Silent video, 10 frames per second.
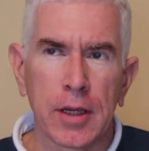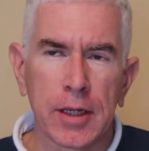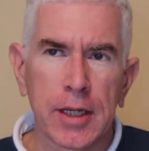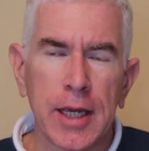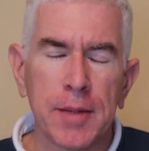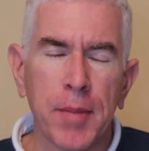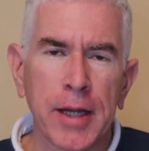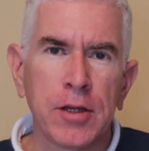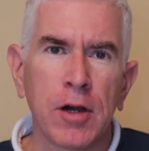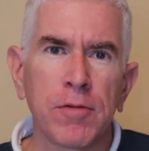keep my
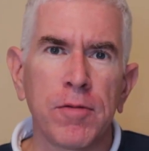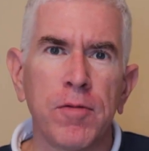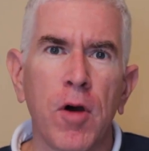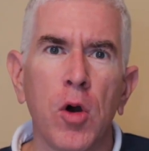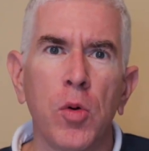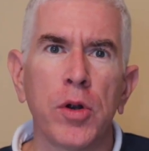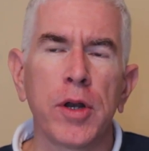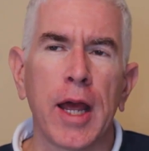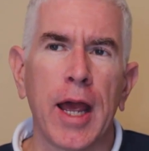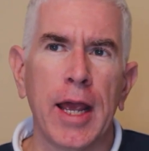tongue
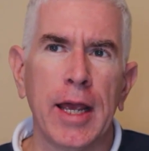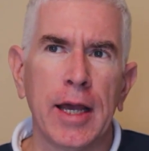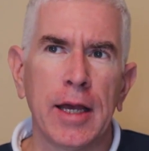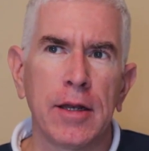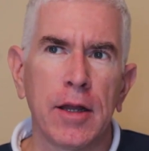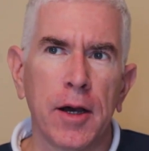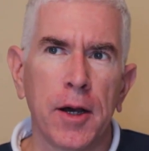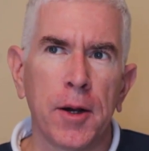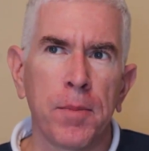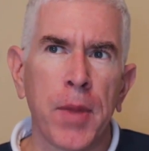forward and
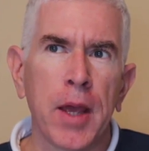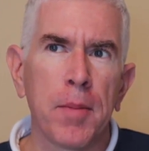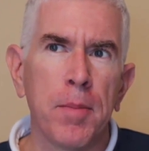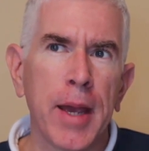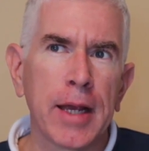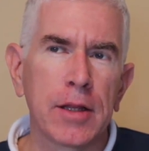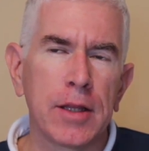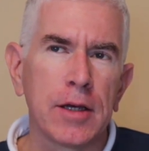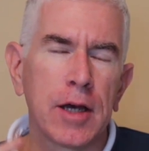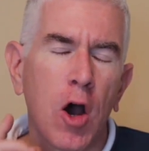make
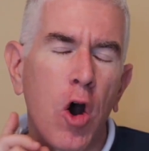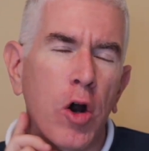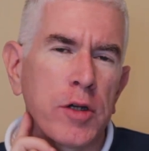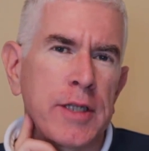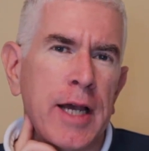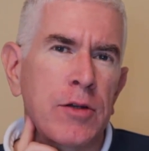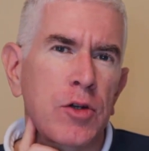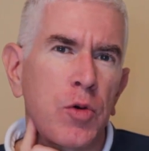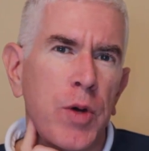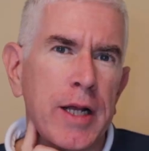the R sound
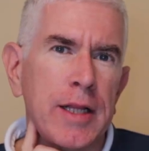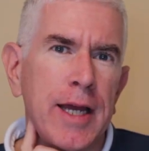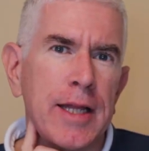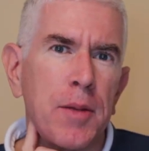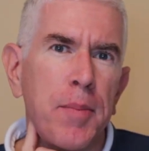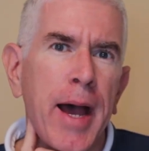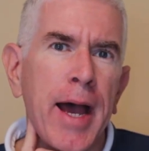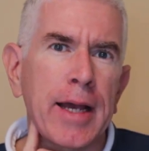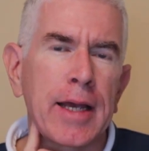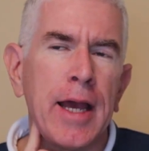correctly at the
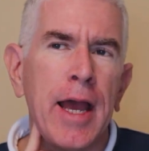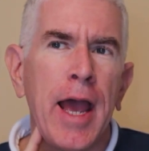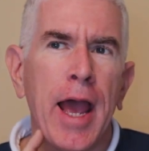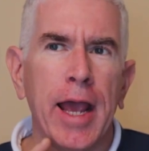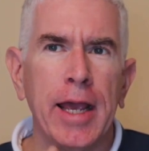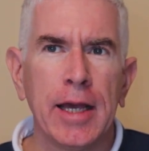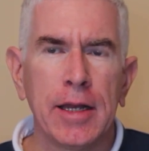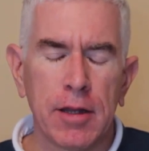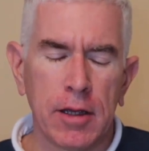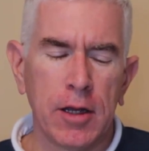back.
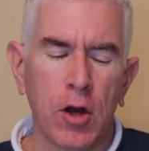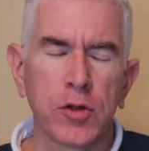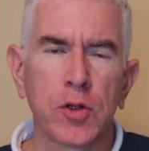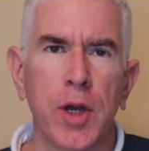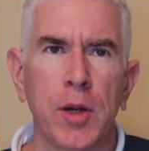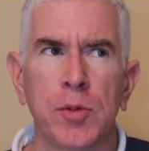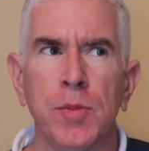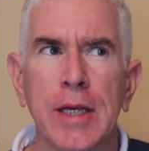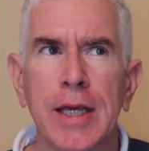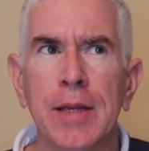And it also helps
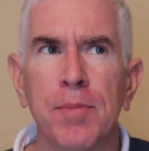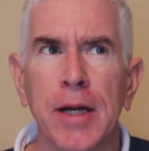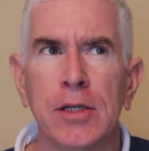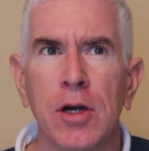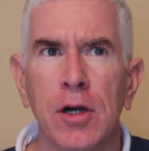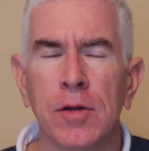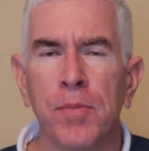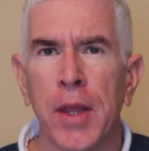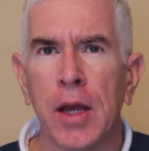me keep my tongue